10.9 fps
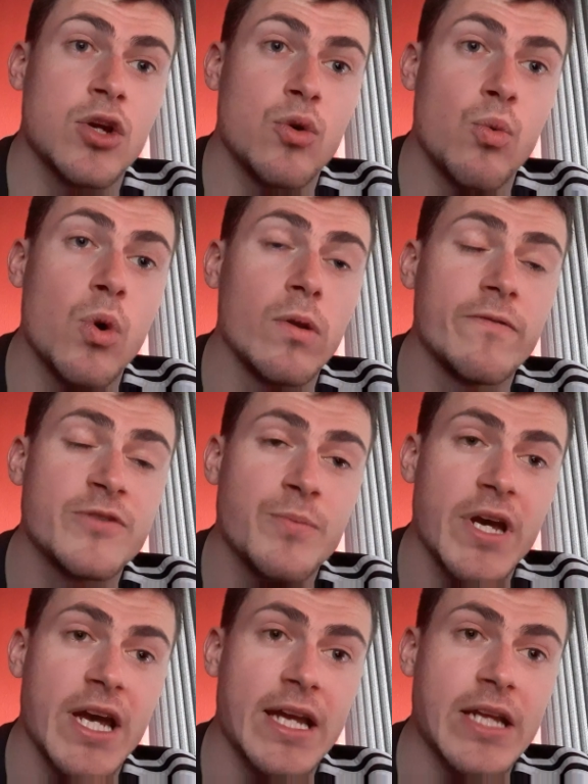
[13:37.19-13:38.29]
Wolves
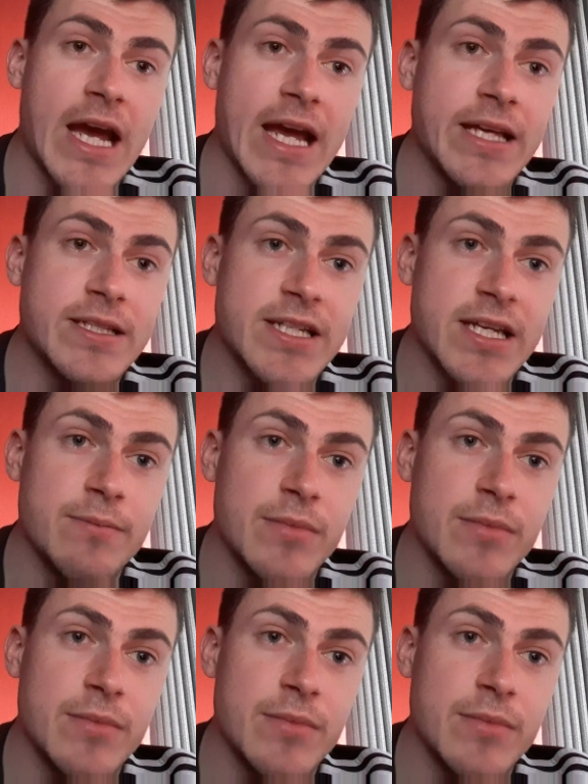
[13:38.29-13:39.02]
paid £18